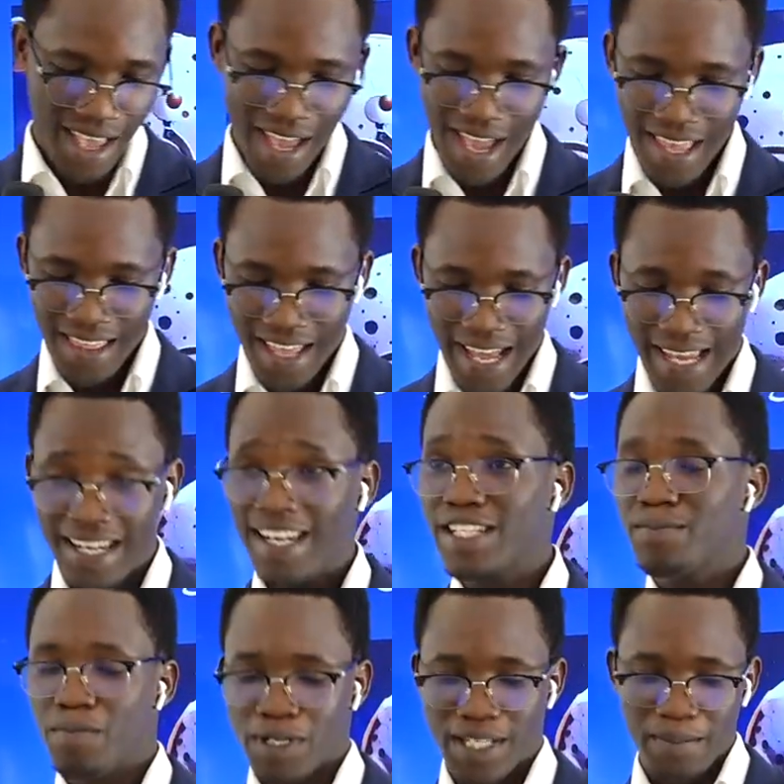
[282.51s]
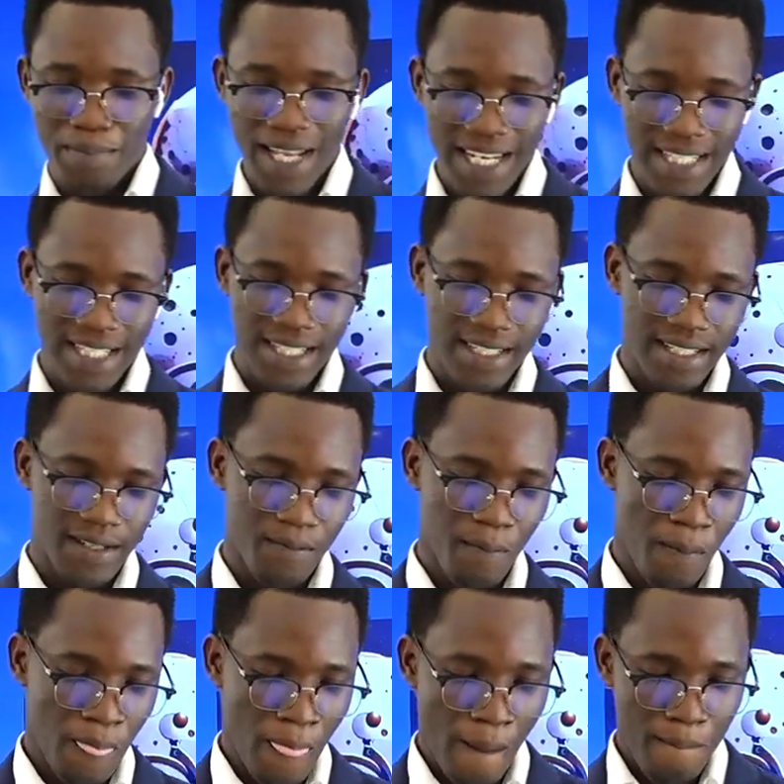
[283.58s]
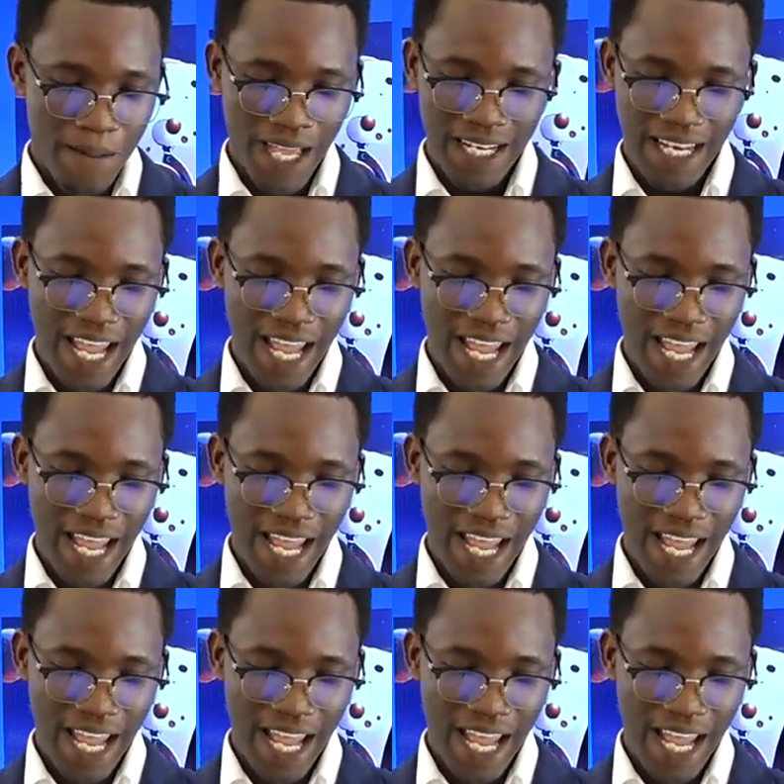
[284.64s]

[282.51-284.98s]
and the endless possibilities that